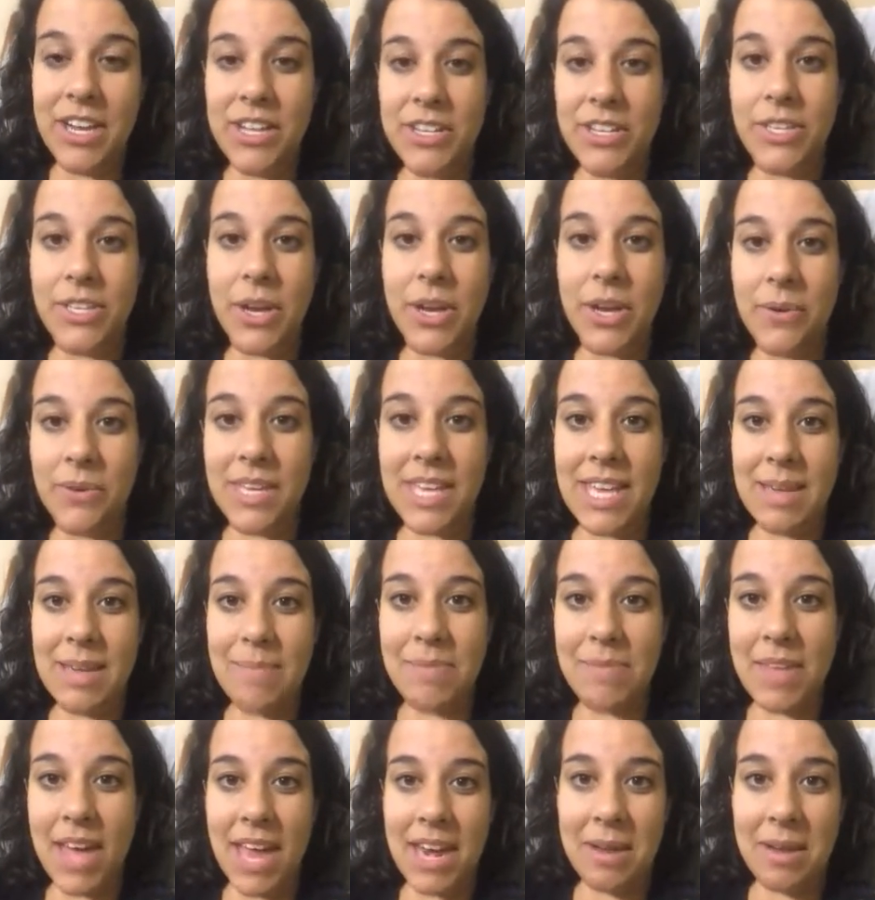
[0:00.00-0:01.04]
So keep
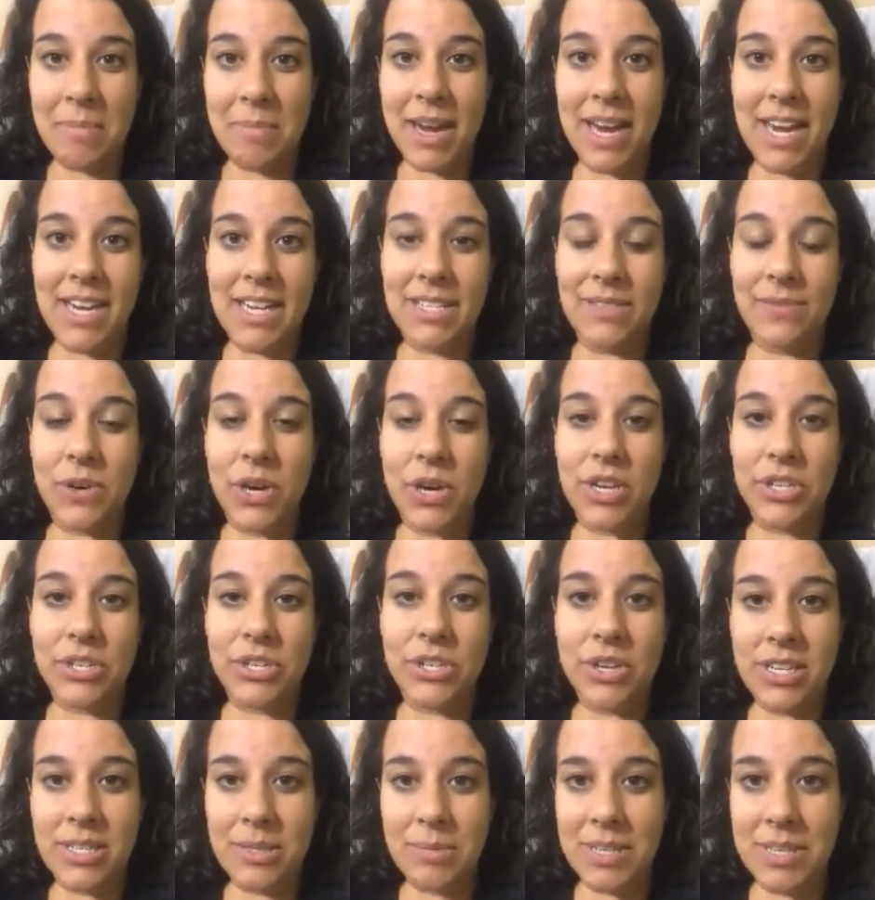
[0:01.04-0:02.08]
that in mind as far as
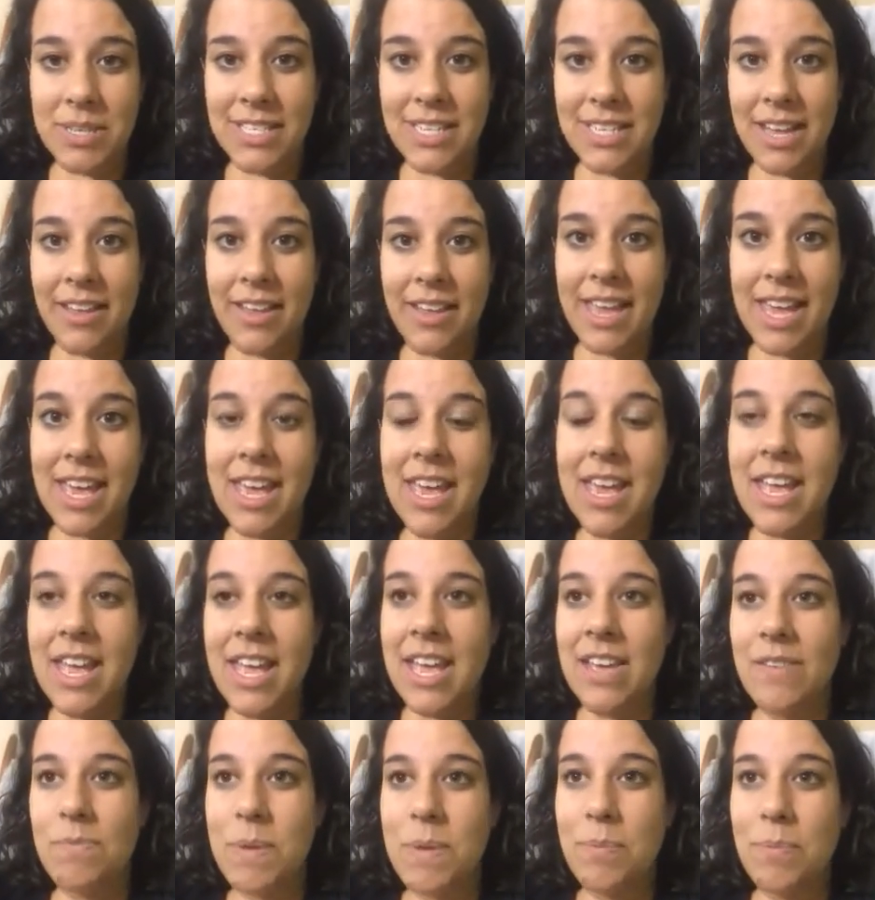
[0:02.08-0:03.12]
Christmas selling.
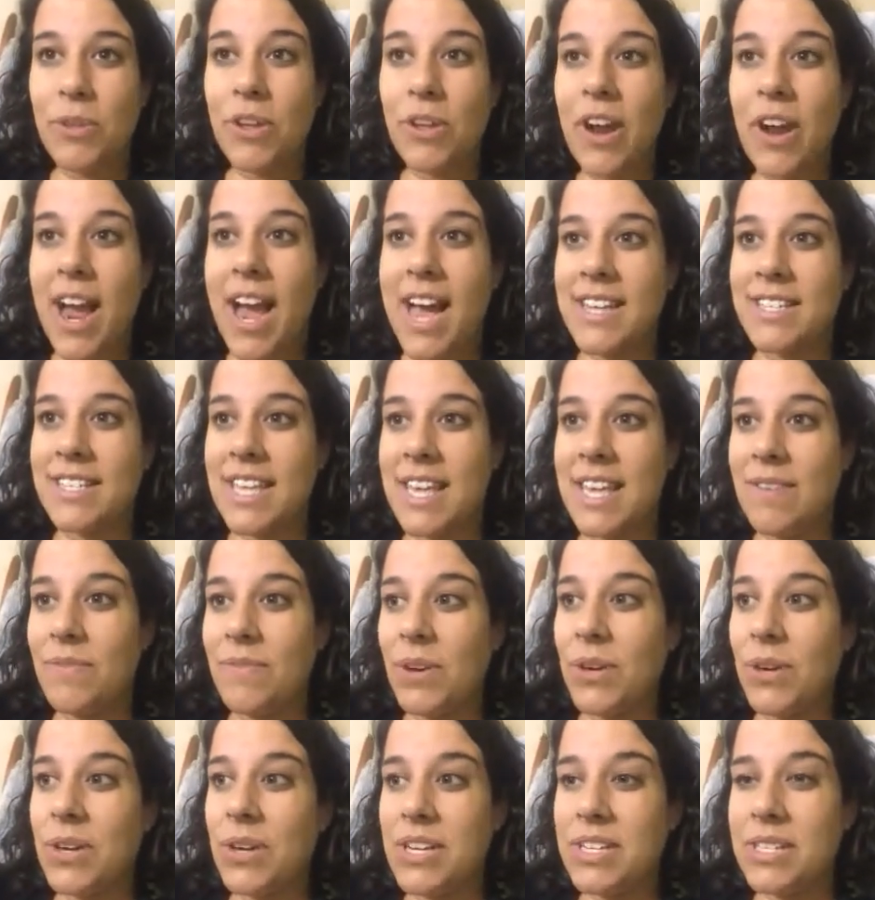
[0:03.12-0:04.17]
If people are asking
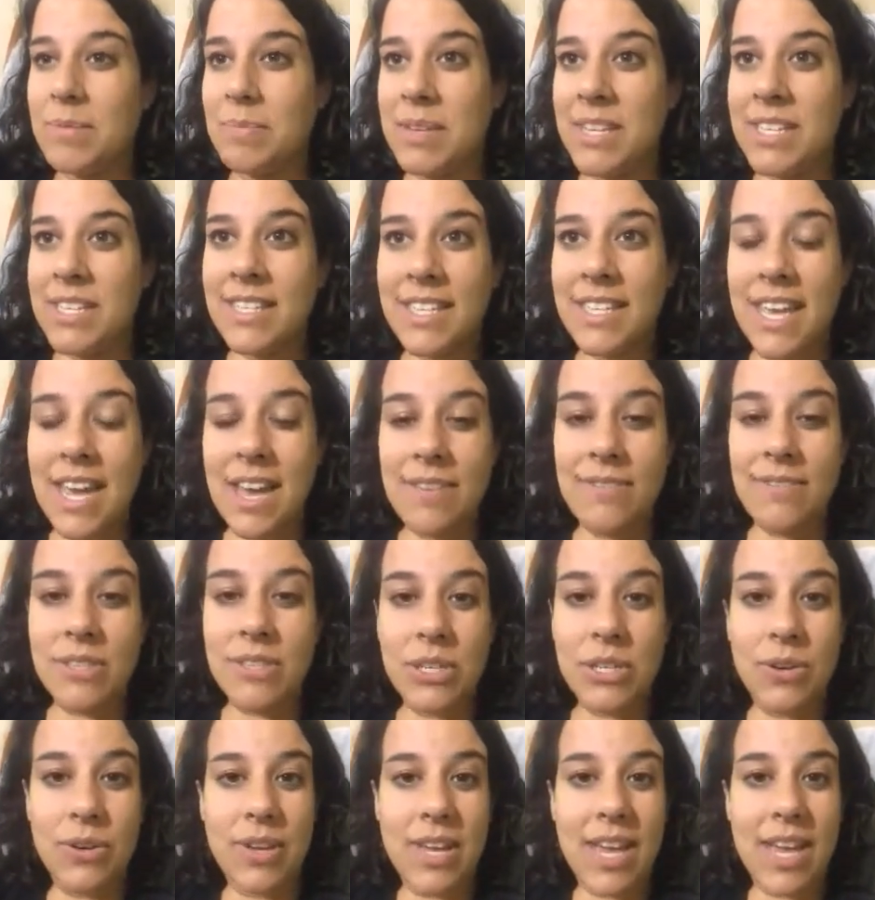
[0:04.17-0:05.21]
for Christmas gifts,
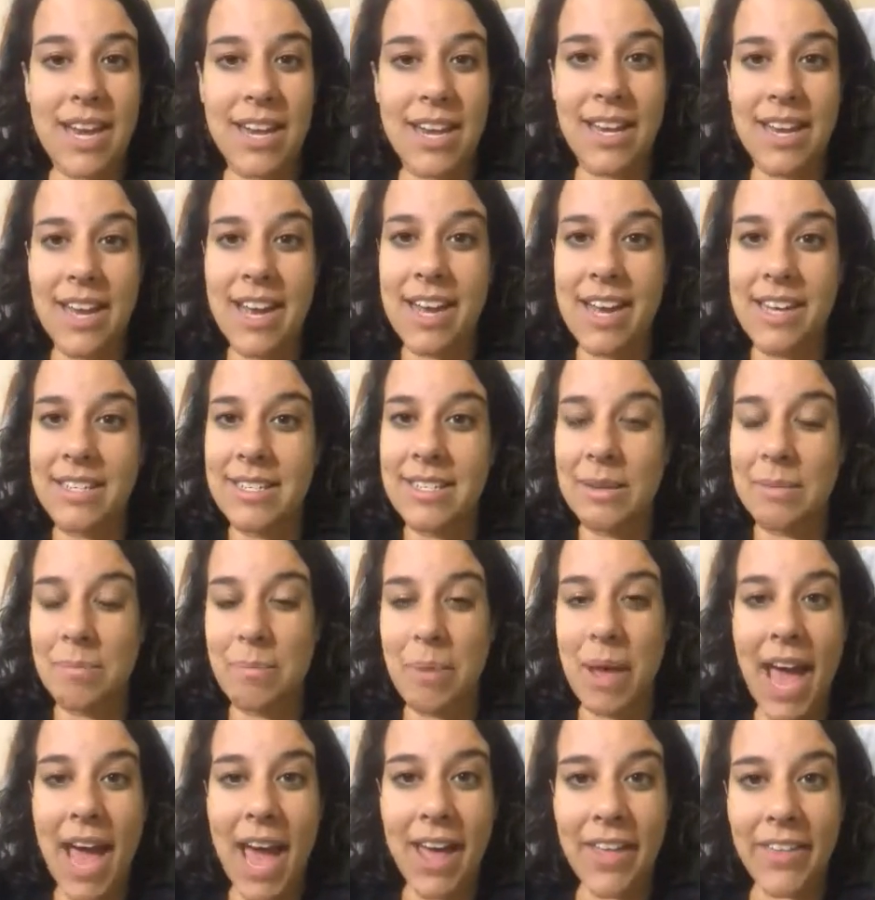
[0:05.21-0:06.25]
create a custom
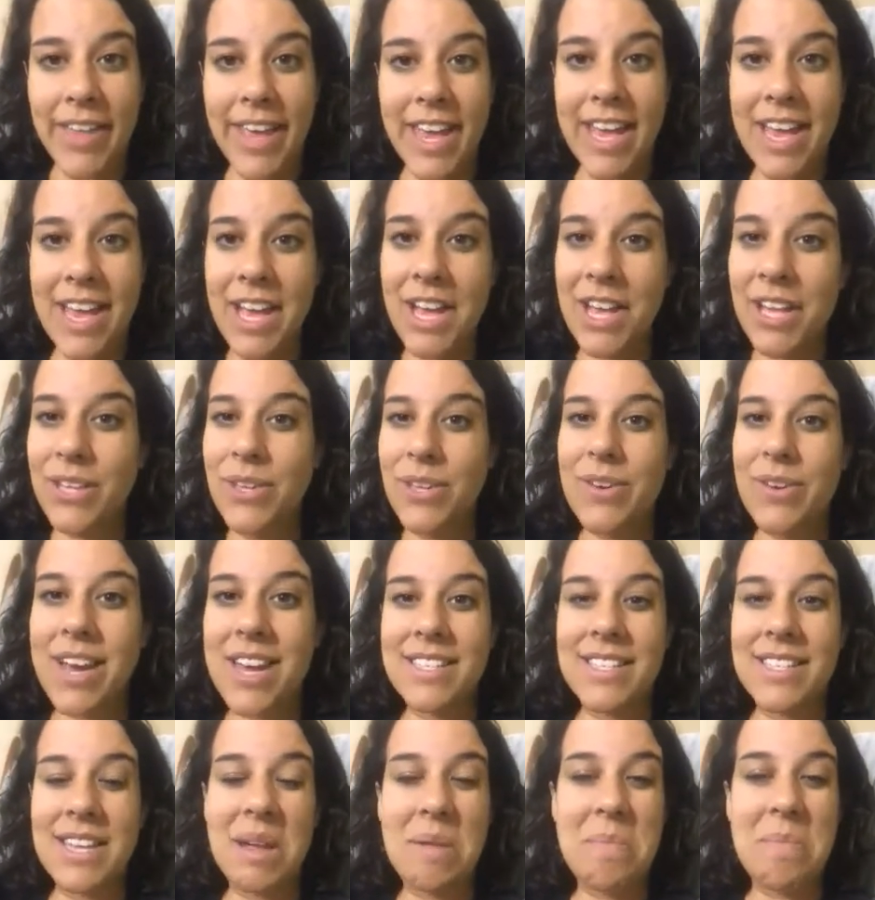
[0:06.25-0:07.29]
palette. You
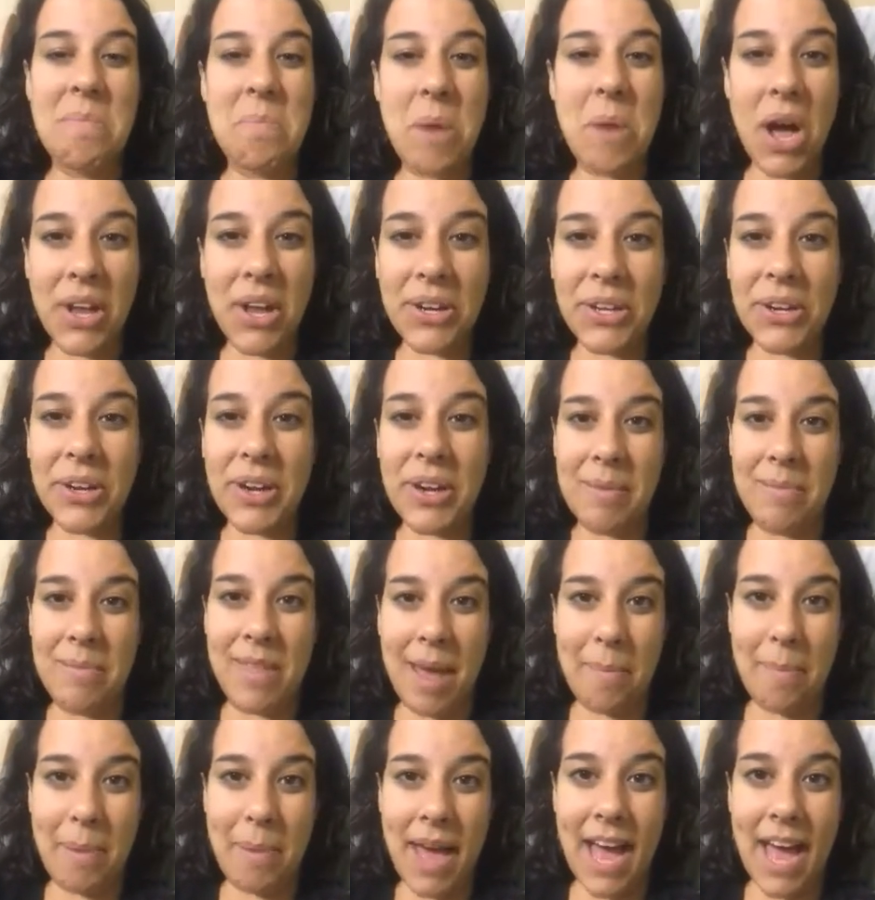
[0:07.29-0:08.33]
guys can monogram
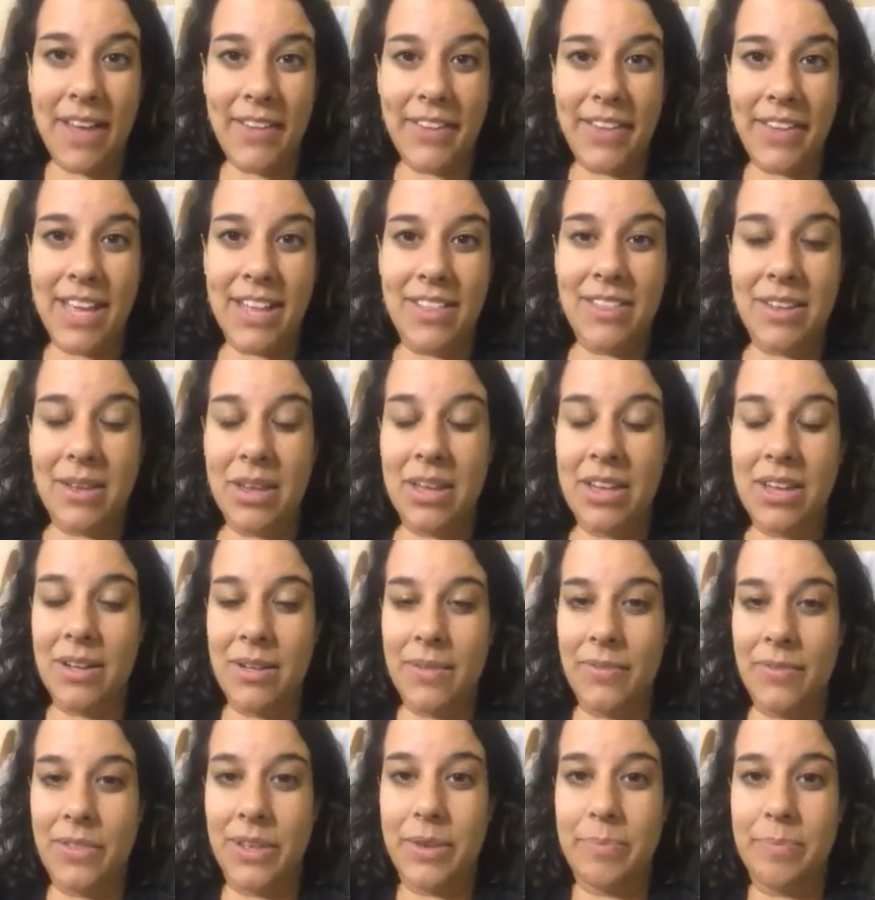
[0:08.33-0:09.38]
that palette,
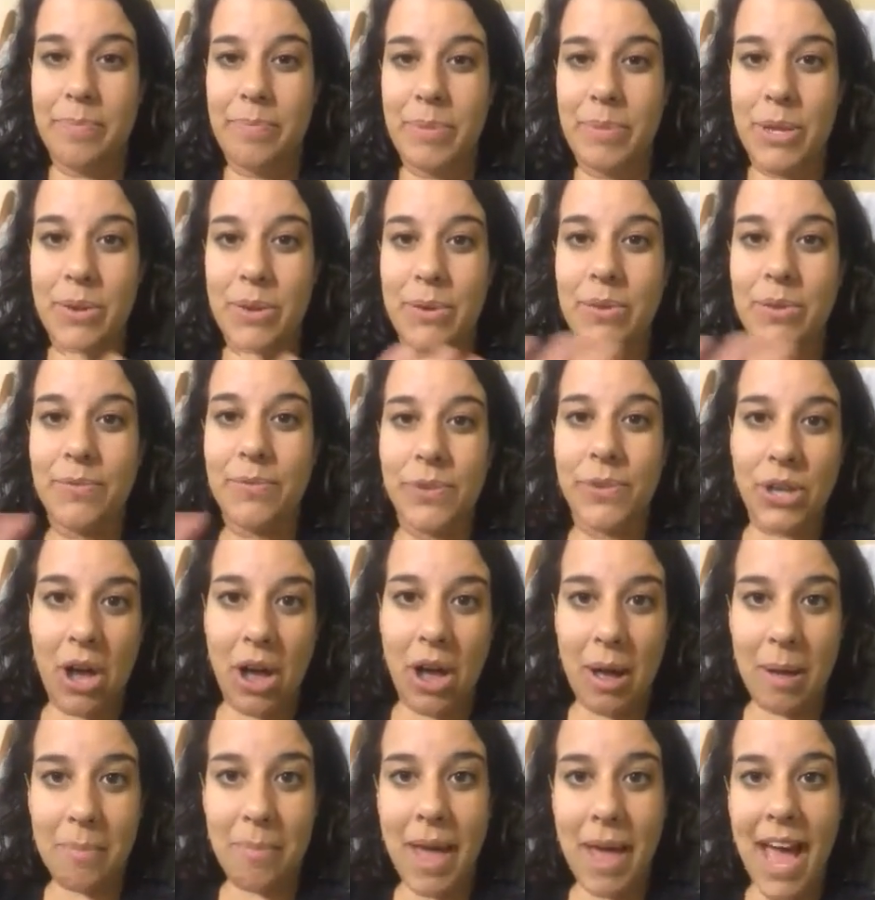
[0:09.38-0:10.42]
the beautiful
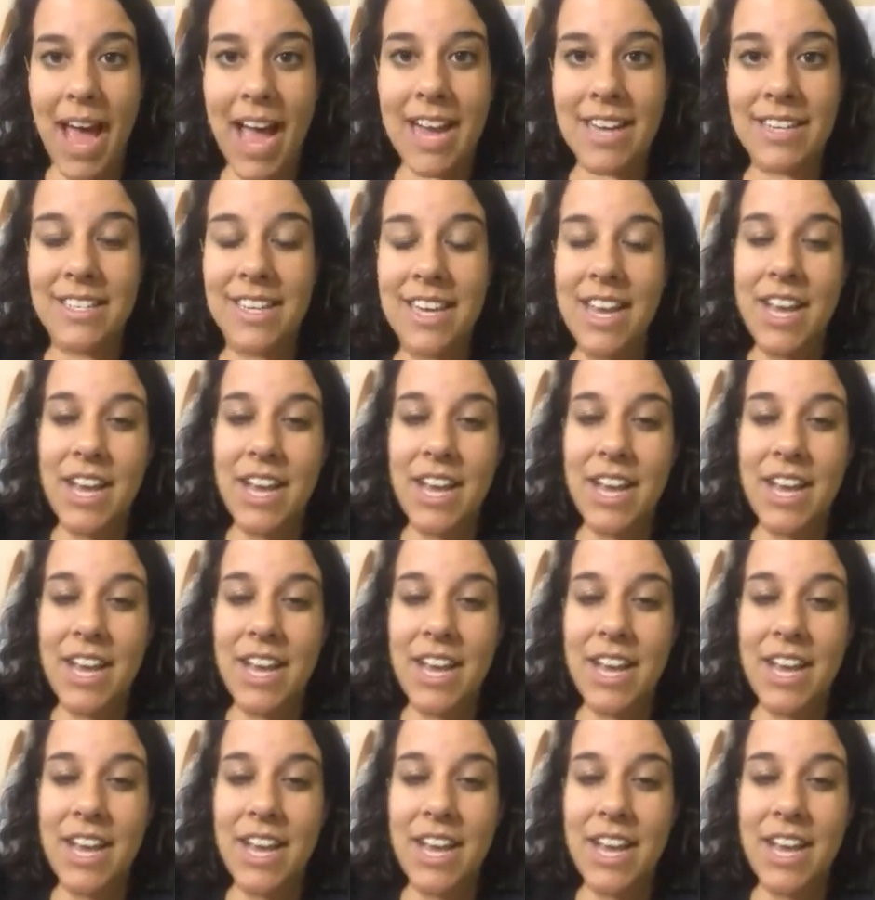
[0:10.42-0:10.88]
compact.